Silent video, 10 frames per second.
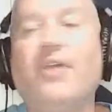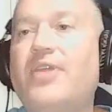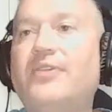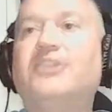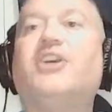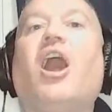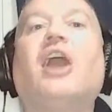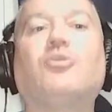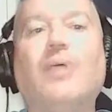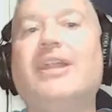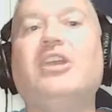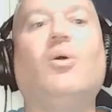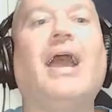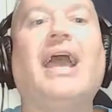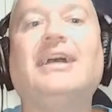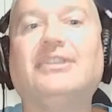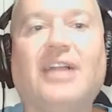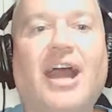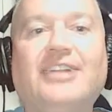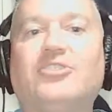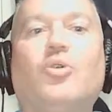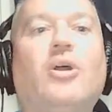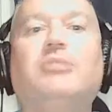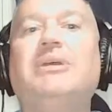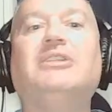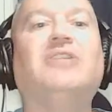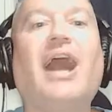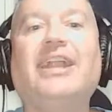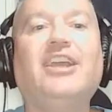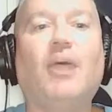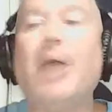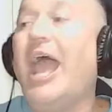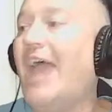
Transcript: that the talk radio headlines are going to be lighting up